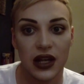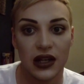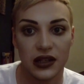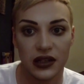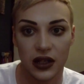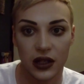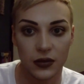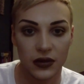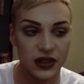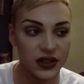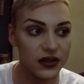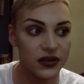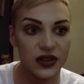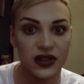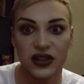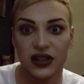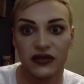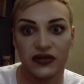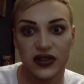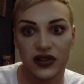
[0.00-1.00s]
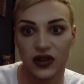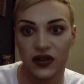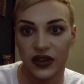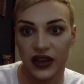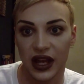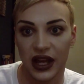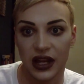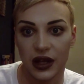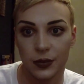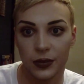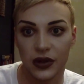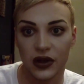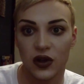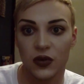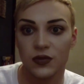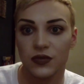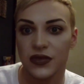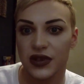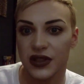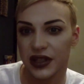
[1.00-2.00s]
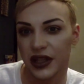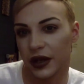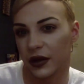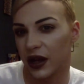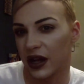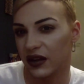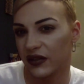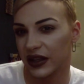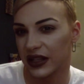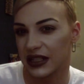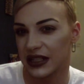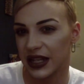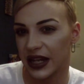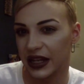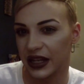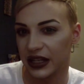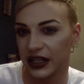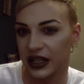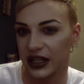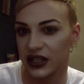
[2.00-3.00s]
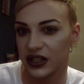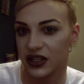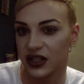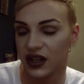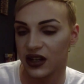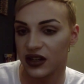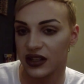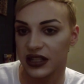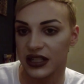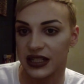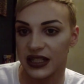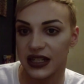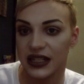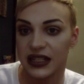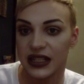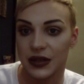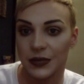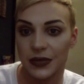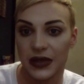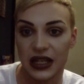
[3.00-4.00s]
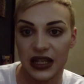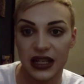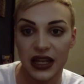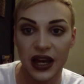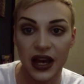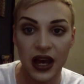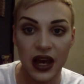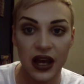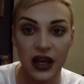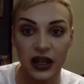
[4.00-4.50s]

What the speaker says: and you know, as soon as you've done that, it becomes, you know, kind of like second nature, because it did to me,